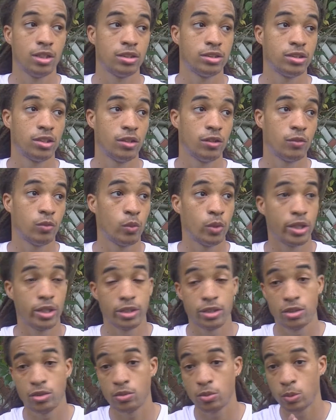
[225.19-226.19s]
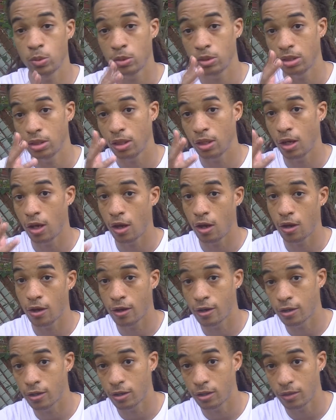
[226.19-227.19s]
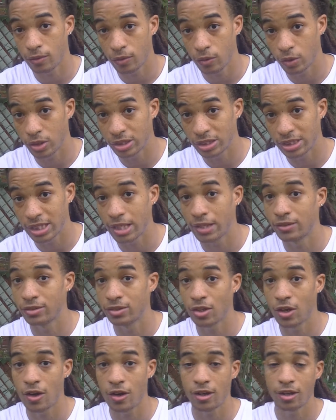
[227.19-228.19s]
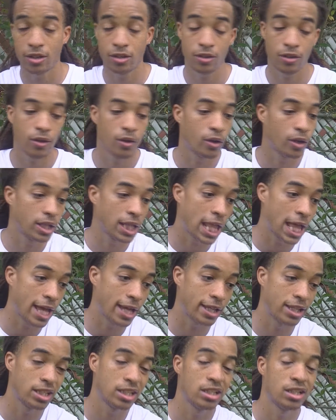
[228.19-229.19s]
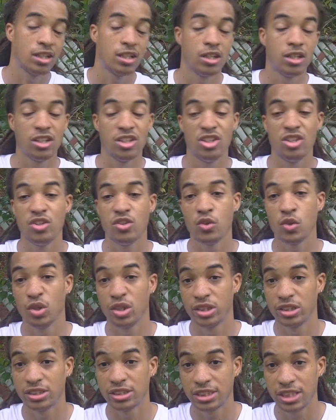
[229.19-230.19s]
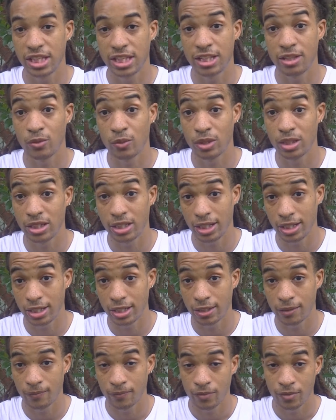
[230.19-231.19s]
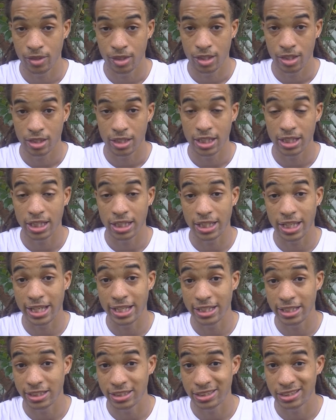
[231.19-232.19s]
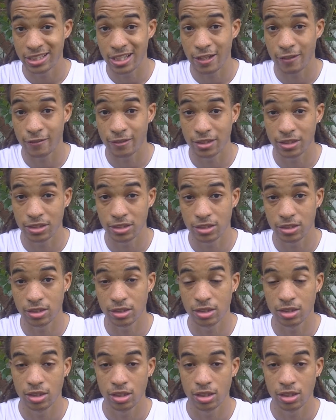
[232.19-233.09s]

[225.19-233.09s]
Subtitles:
So whether you are on the side of dark or light, you're going to understand one day that the light is salvation.